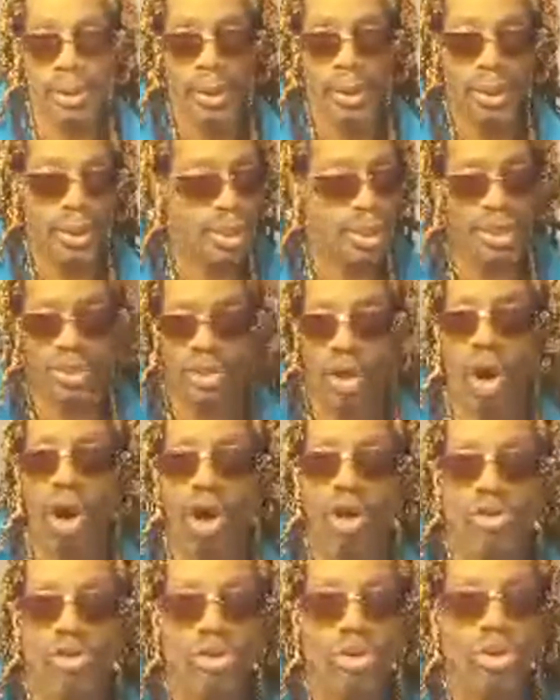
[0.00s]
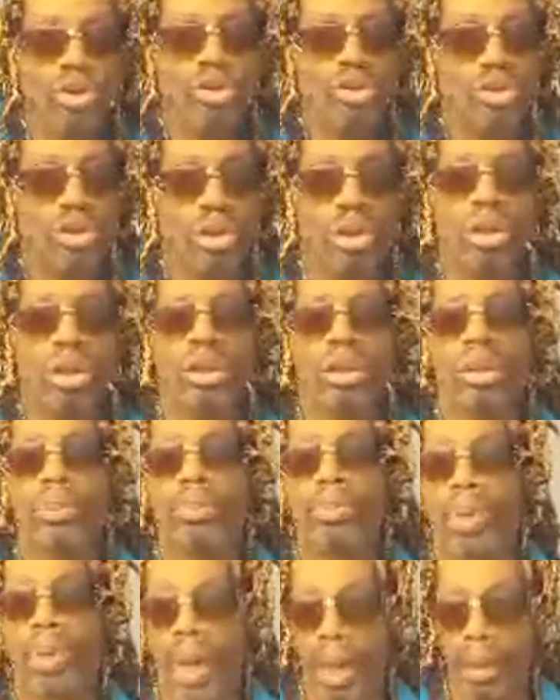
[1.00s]
This is all to control the
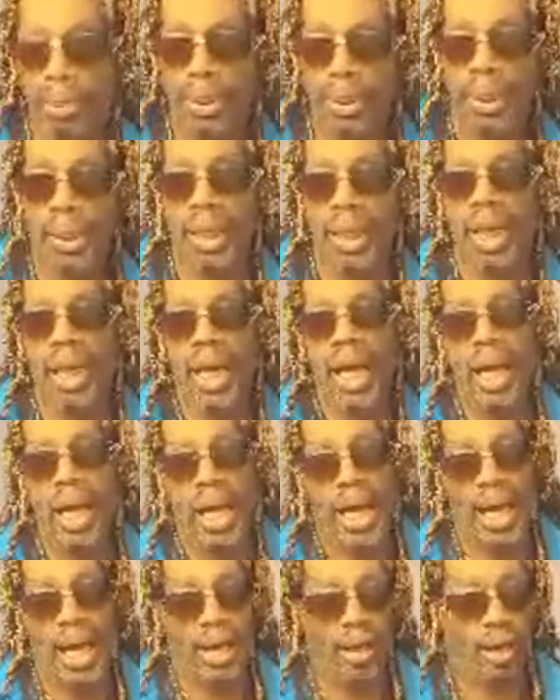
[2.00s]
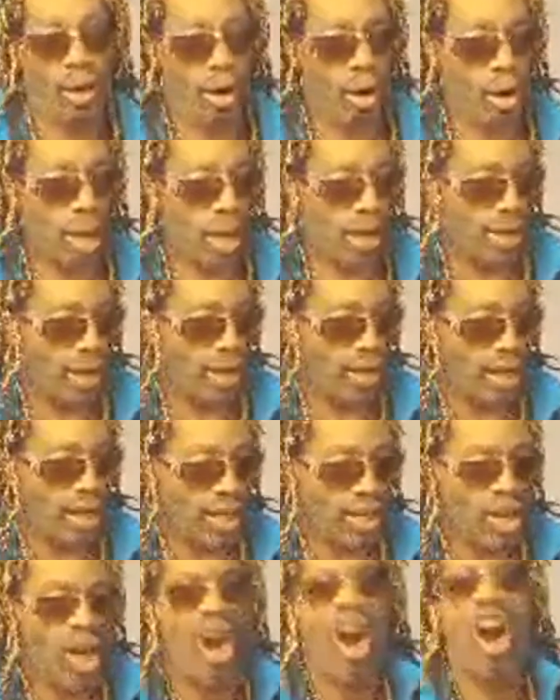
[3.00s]
public and
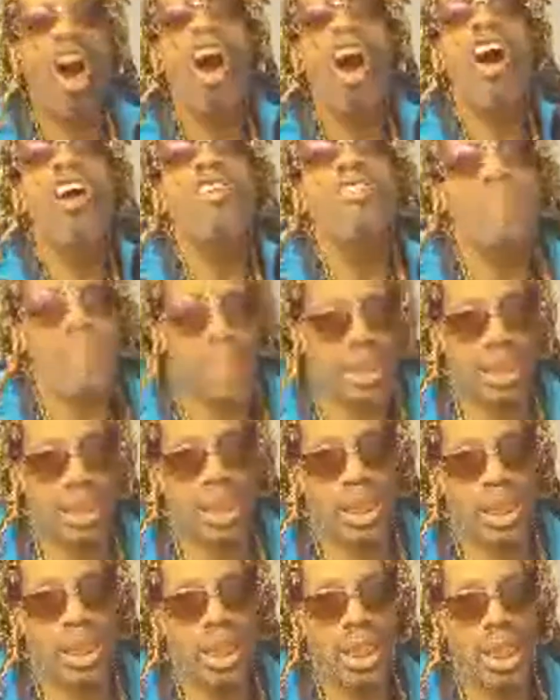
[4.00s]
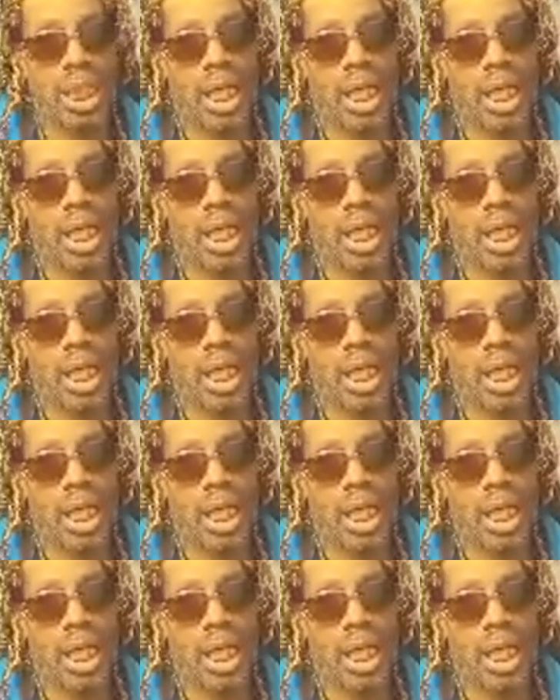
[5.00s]
harvest